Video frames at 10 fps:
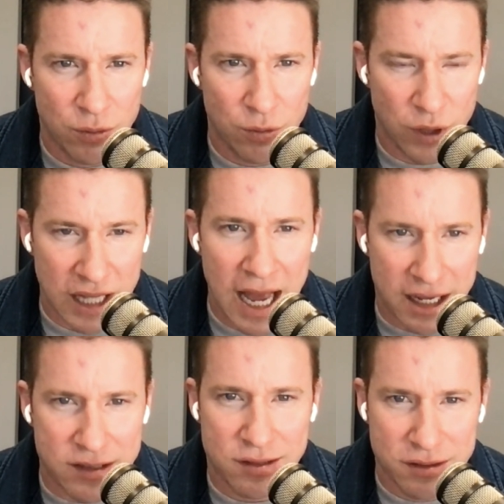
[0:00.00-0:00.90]

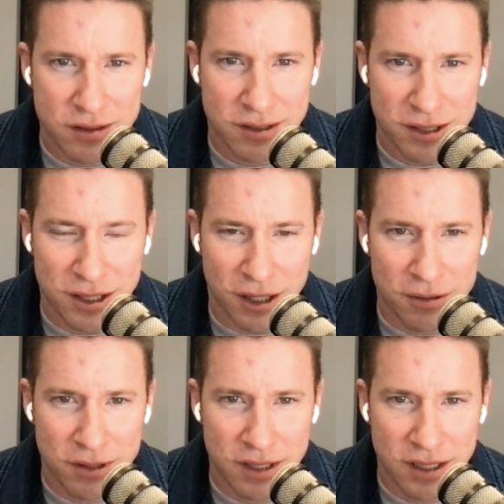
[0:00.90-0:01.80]
relax, you
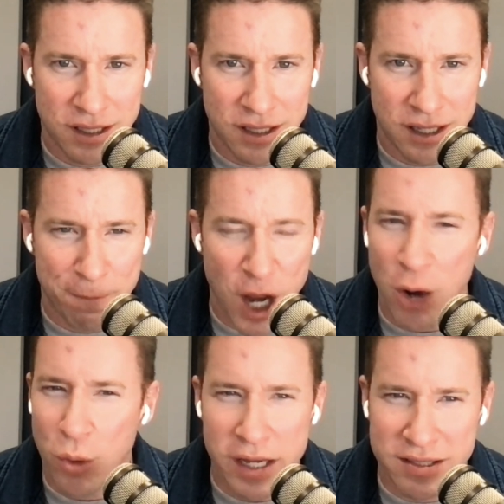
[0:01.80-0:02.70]
know?
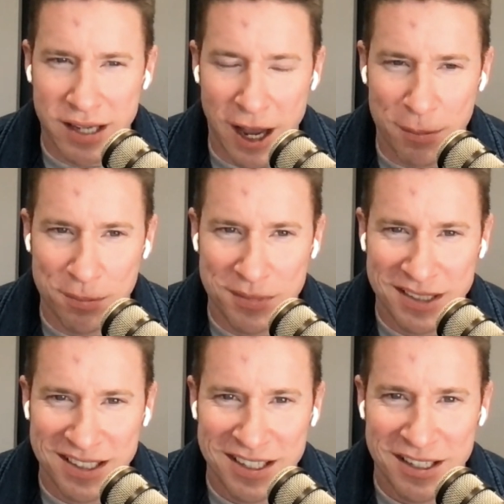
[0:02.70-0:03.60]
Not waste time.
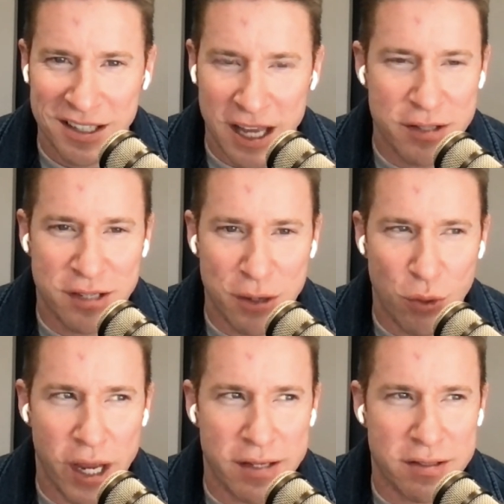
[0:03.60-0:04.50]
I didn't say
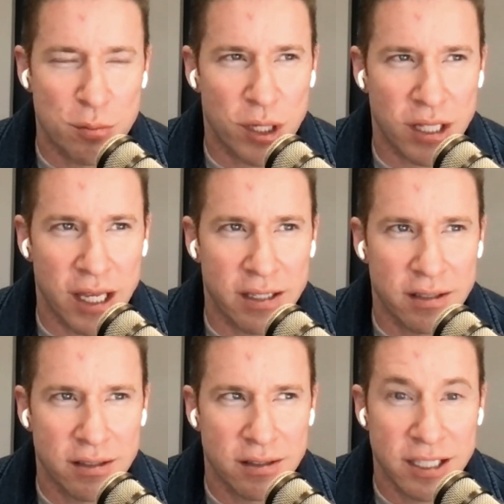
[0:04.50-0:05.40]
waste, but
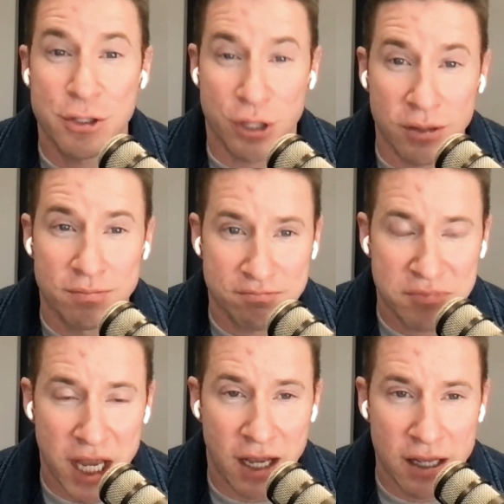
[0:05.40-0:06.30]
like leisure.
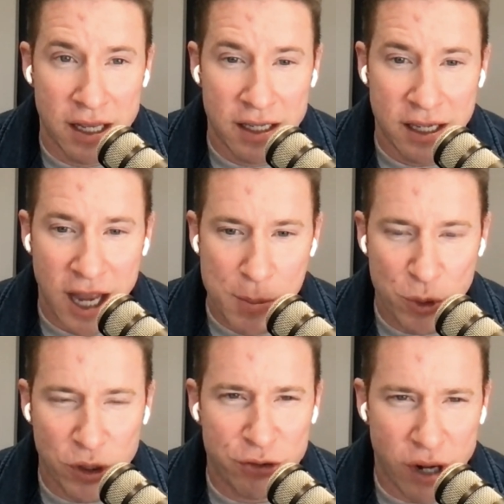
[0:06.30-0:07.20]
Yeah.
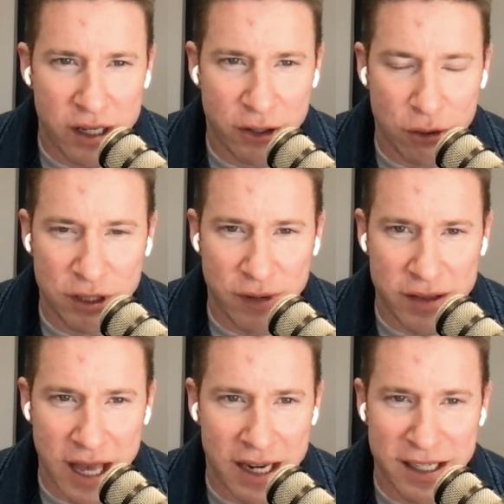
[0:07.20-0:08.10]
I'm really trying to
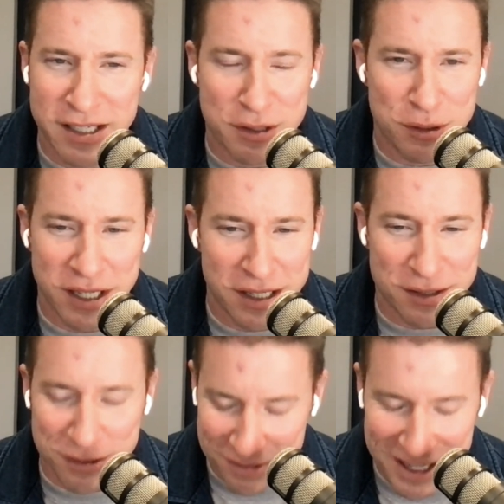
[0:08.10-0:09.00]
cultivate that. And it
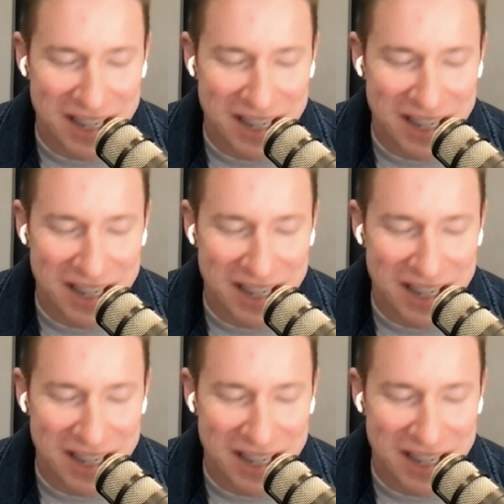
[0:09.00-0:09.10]
is